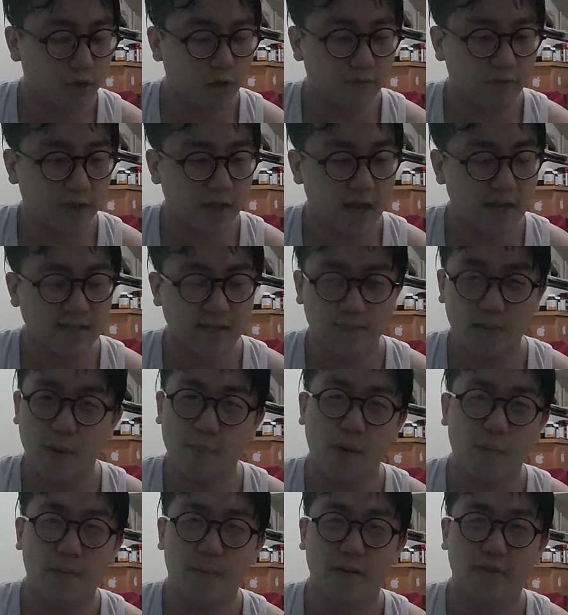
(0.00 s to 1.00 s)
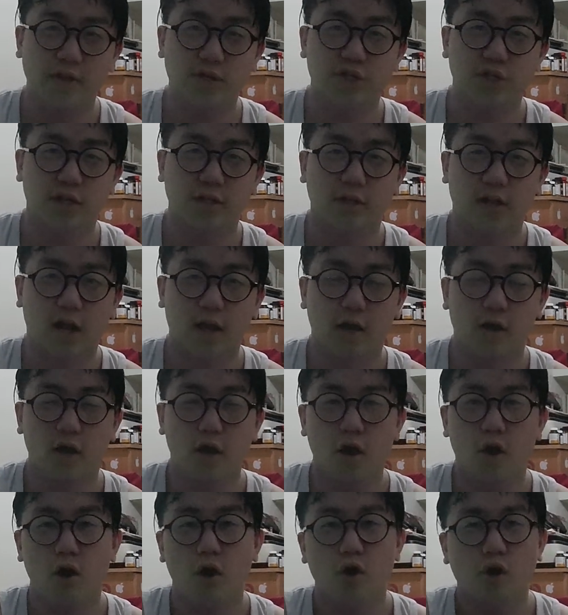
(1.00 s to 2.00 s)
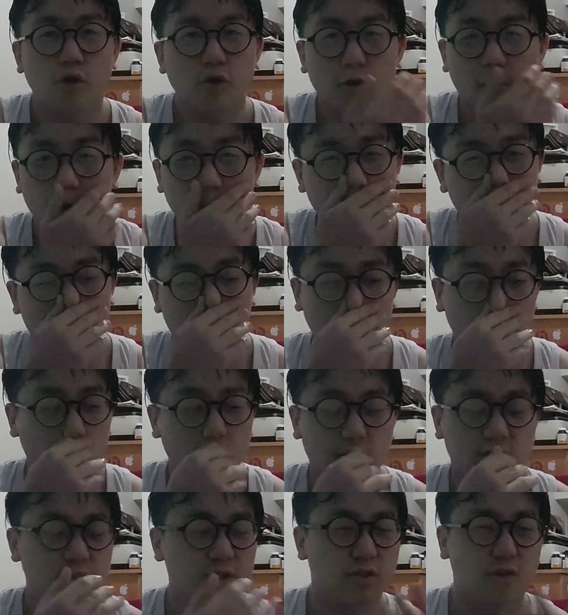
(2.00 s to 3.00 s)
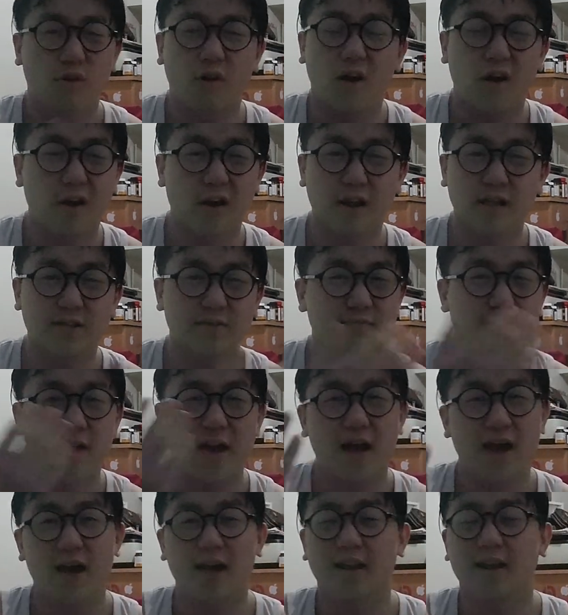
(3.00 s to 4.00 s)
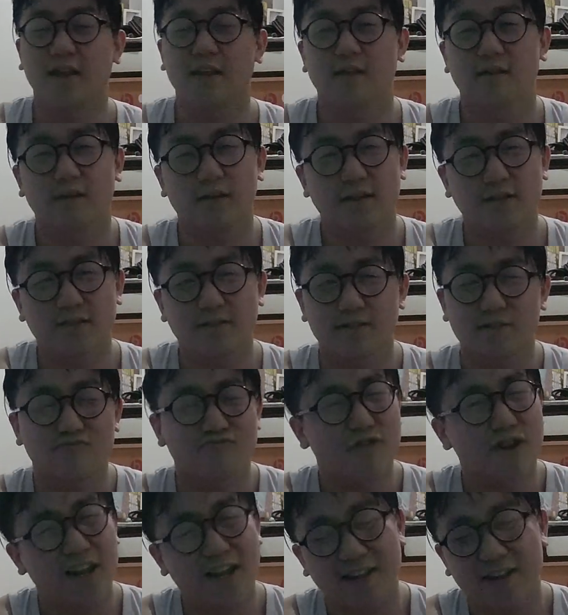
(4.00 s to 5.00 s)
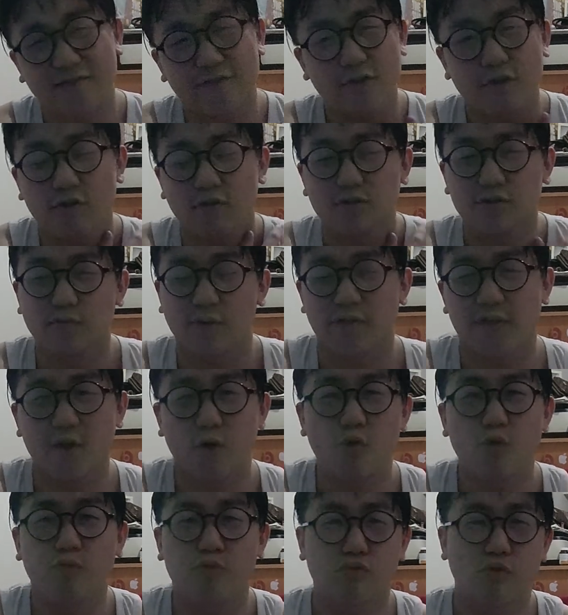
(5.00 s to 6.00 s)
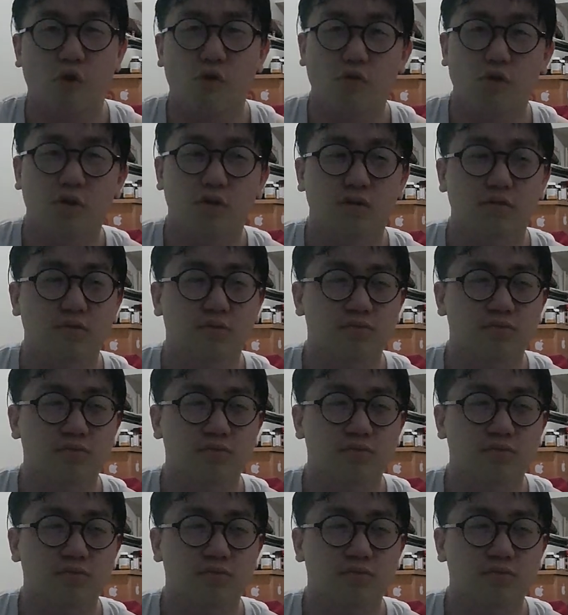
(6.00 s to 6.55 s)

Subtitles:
lot of the guys that pop up about this shit, like, yo, it's so hard as a man, and it's really difficult when they're all broke,